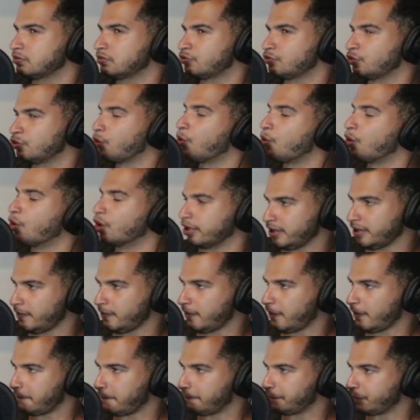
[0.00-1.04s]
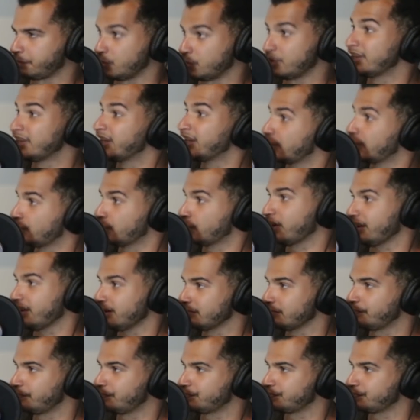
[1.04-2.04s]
rewarding when you get it right.